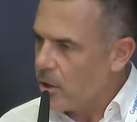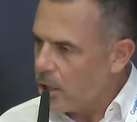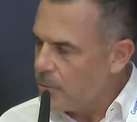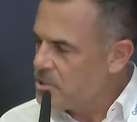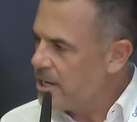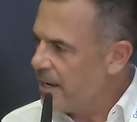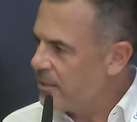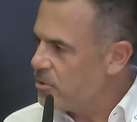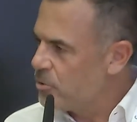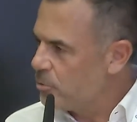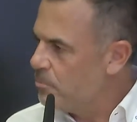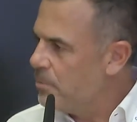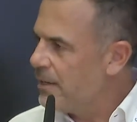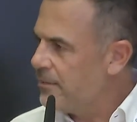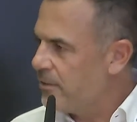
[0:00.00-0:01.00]
objects to
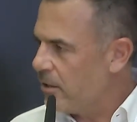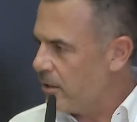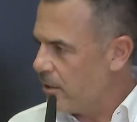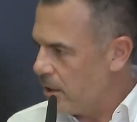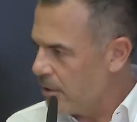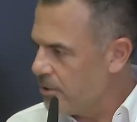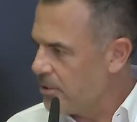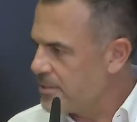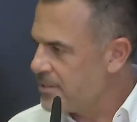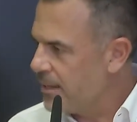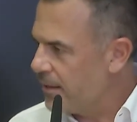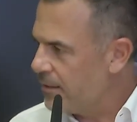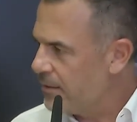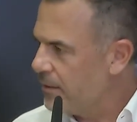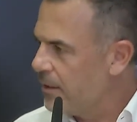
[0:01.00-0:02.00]
better
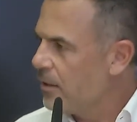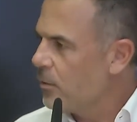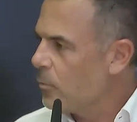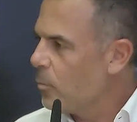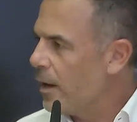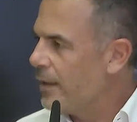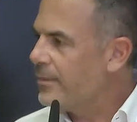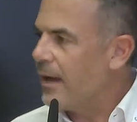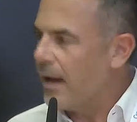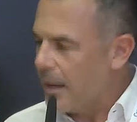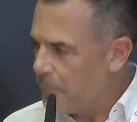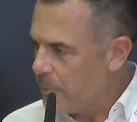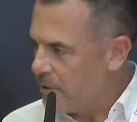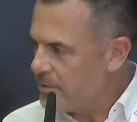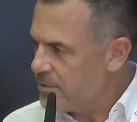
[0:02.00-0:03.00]
understand what
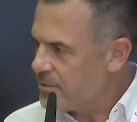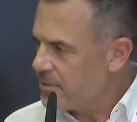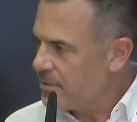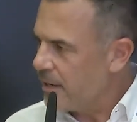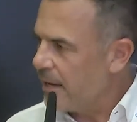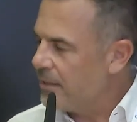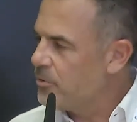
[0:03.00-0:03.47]
happens and